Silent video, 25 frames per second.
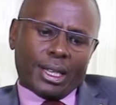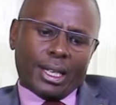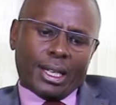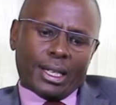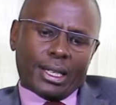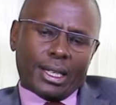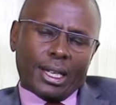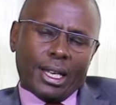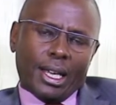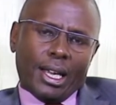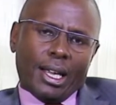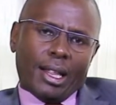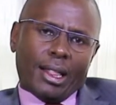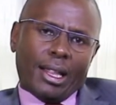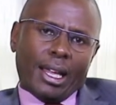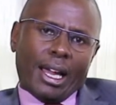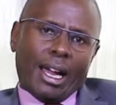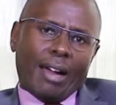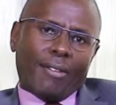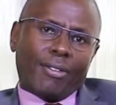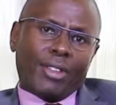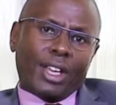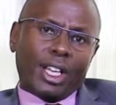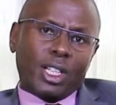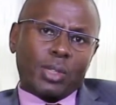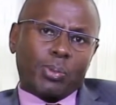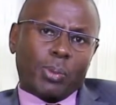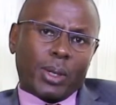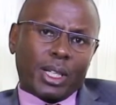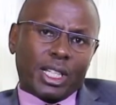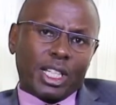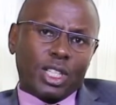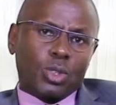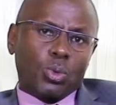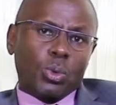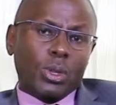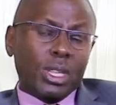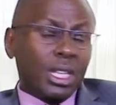that they have the
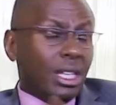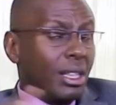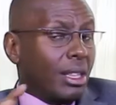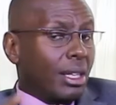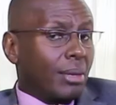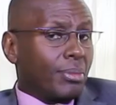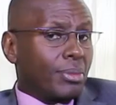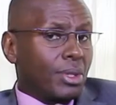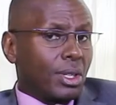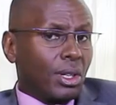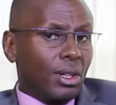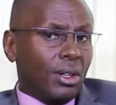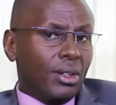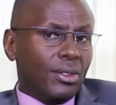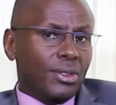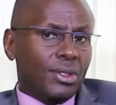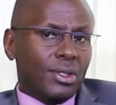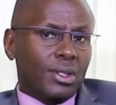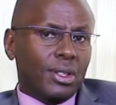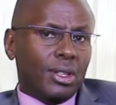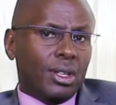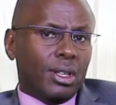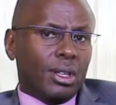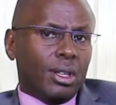expertise within themselves.